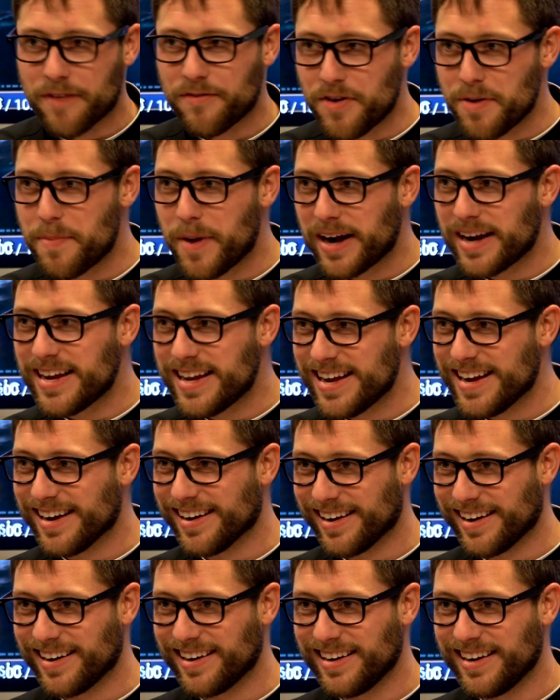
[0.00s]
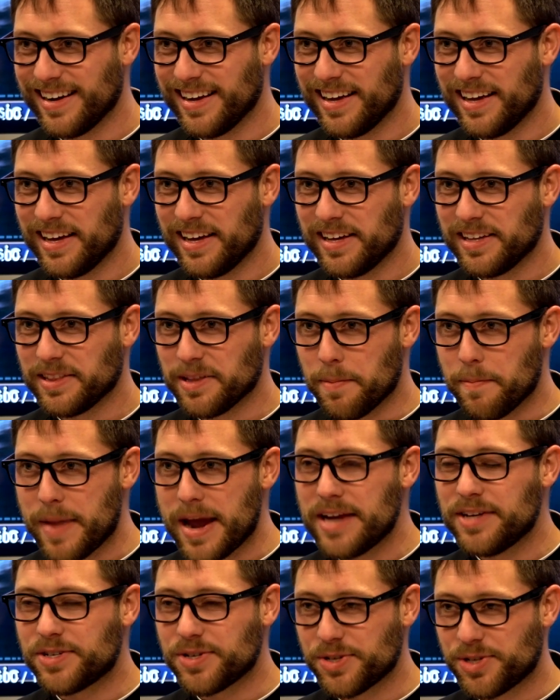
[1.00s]
everybody here, the
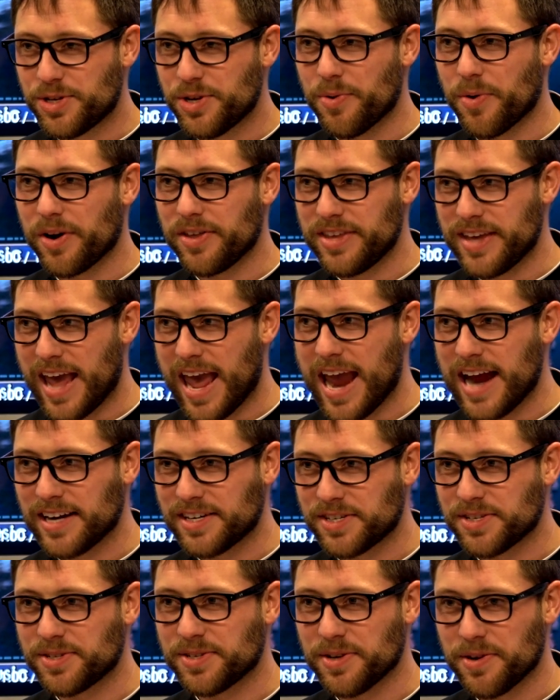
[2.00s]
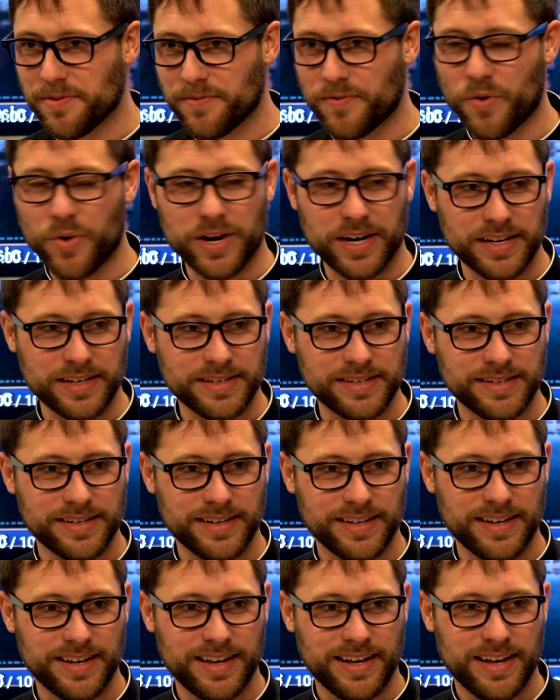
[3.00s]
major two are the anxious and avoidant,
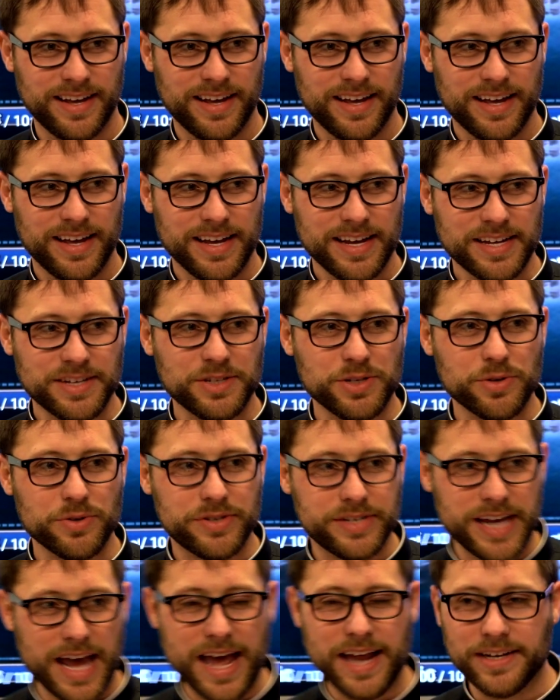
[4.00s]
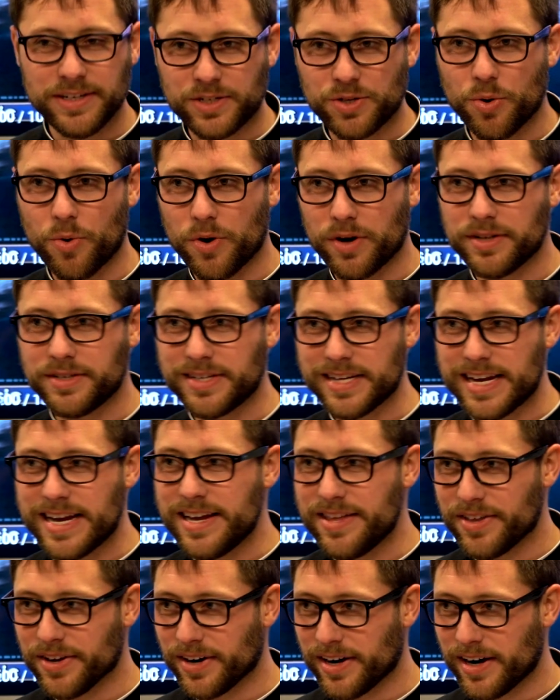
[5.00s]
is you tend towards
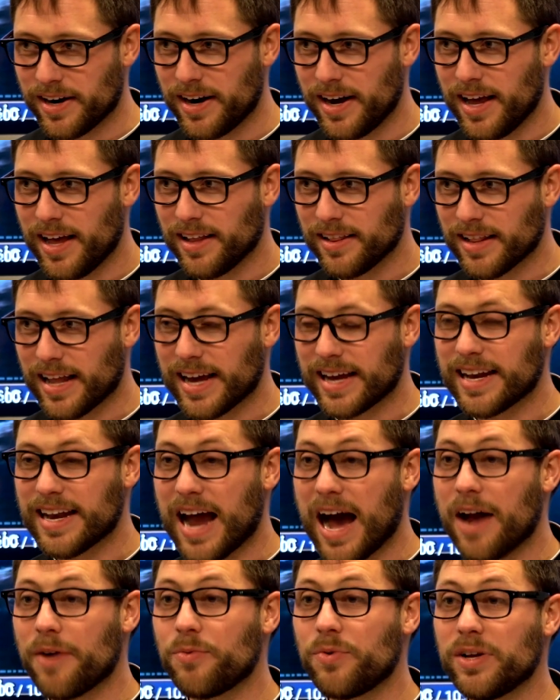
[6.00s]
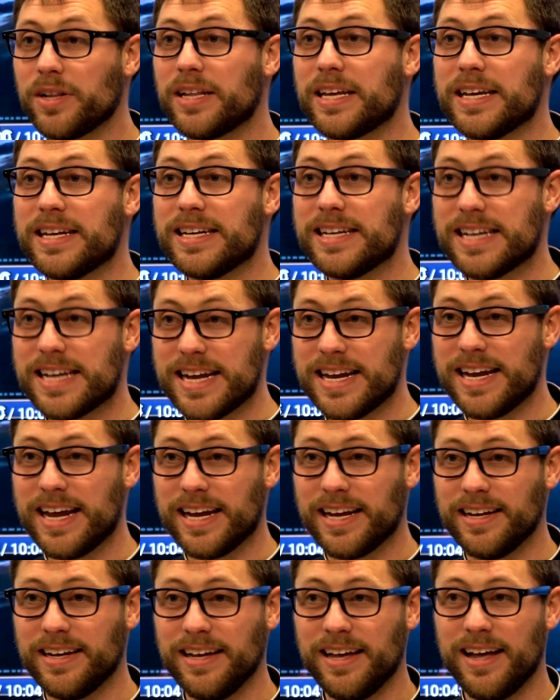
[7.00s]
either like not really
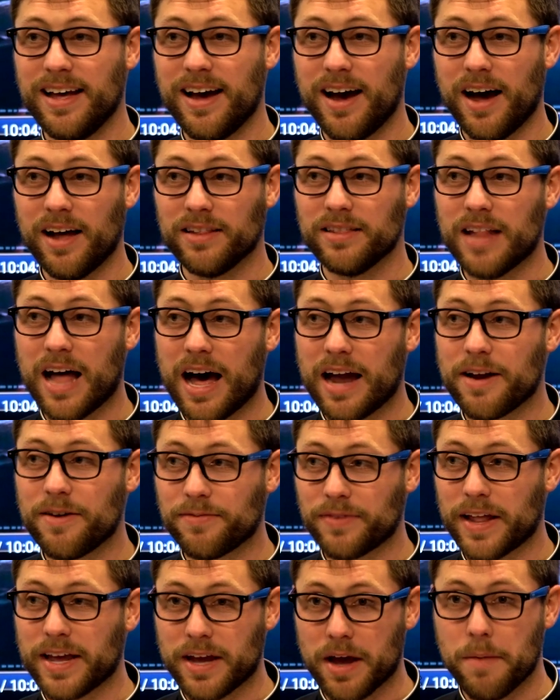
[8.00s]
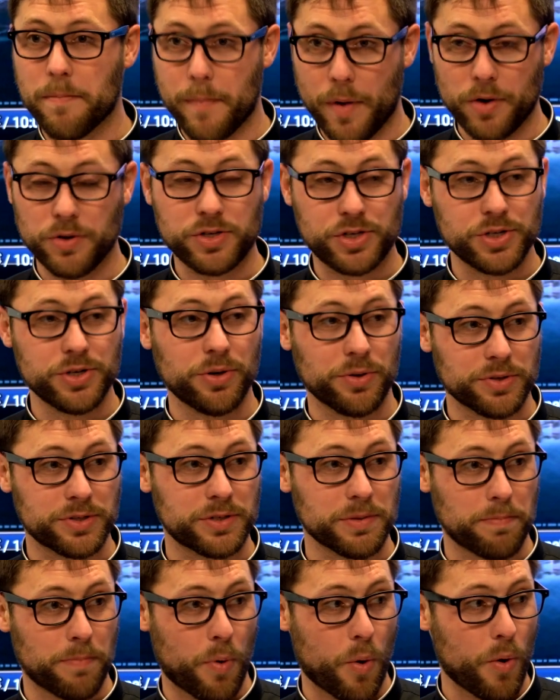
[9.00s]
needing a lot of like emotional
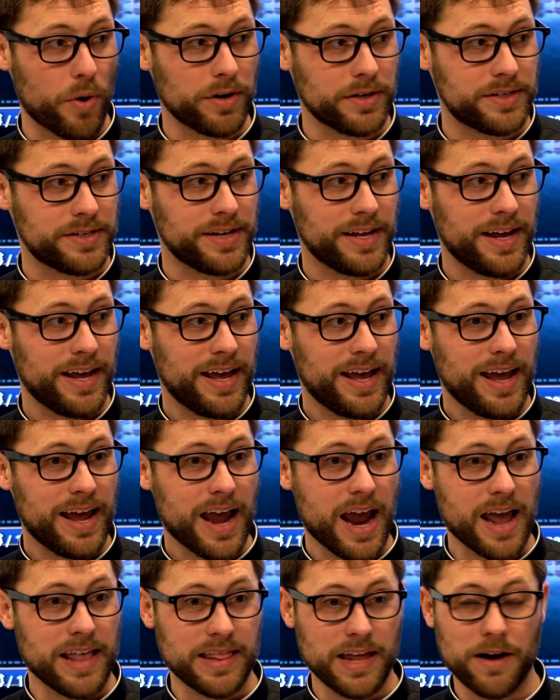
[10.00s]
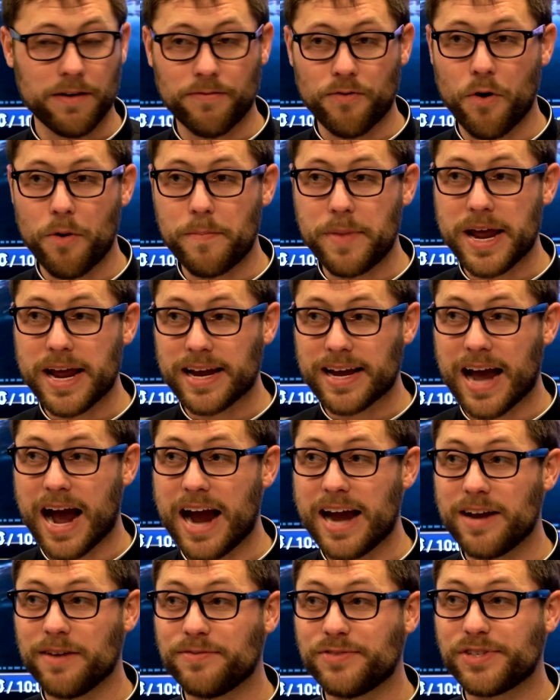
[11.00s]
support and therefore being
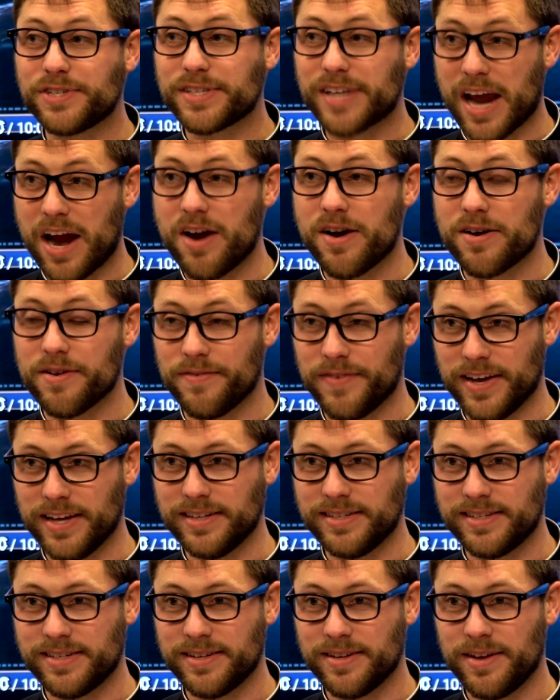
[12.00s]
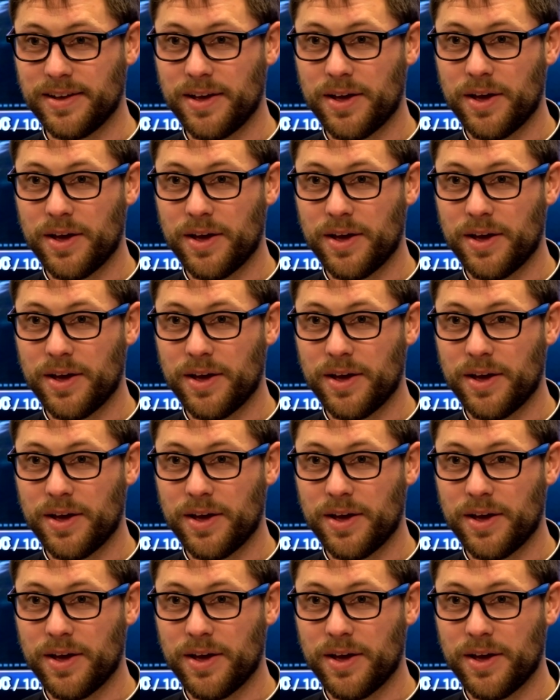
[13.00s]
kind of scared of it,